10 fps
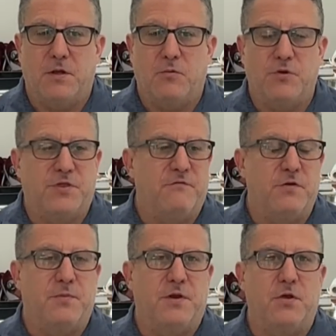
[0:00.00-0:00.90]
with
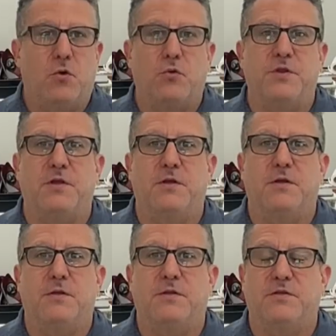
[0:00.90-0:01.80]
everybody holding
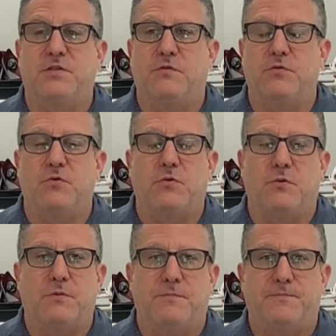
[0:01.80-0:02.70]
the silver and
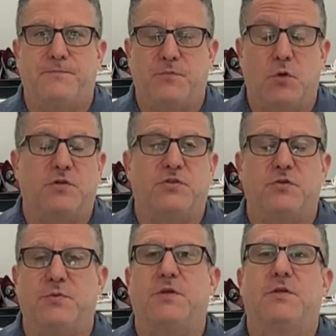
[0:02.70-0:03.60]
gold, or excuse
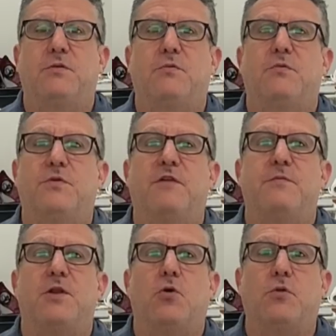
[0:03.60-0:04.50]
me, with
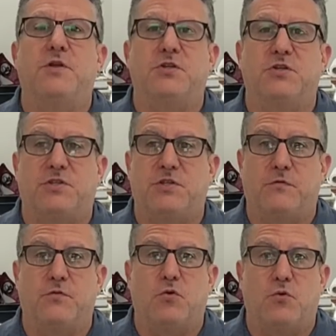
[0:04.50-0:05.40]
everybody holding just
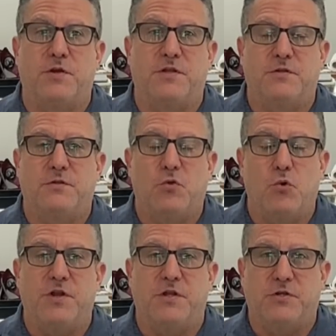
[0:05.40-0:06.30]
silver
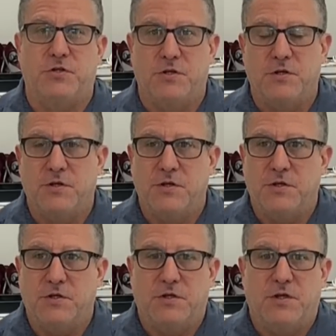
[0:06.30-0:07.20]
coinage.
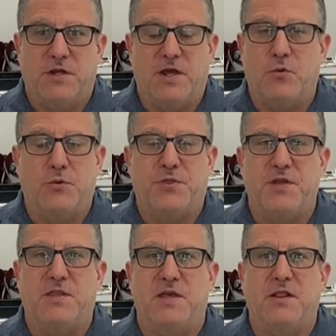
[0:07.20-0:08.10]
And I don't
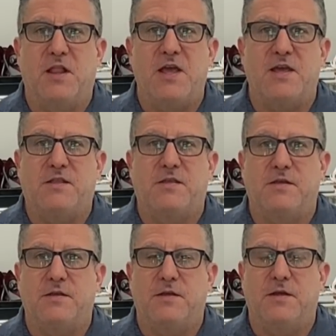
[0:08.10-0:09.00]
think they liked
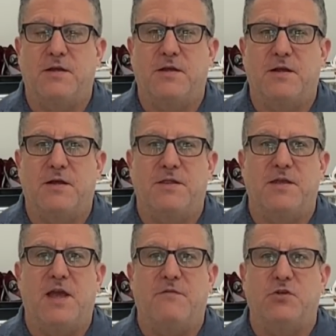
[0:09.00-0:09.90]

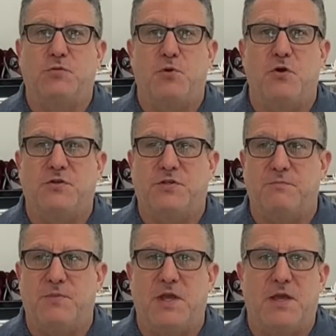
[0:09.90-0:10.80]
the average person
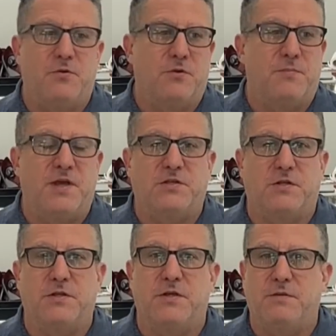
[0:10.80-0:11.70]
being able to
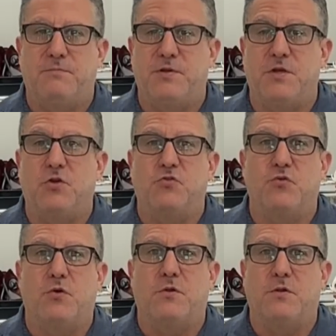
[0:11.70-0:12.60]
basically be in
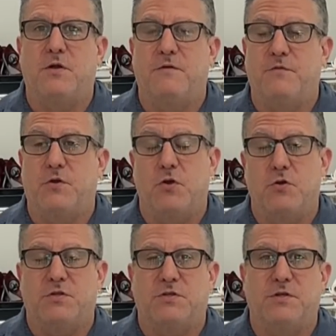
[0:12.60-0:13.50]
control of the
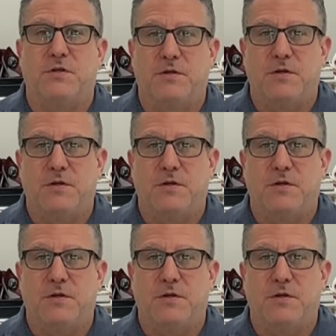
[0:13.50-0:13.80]
currency.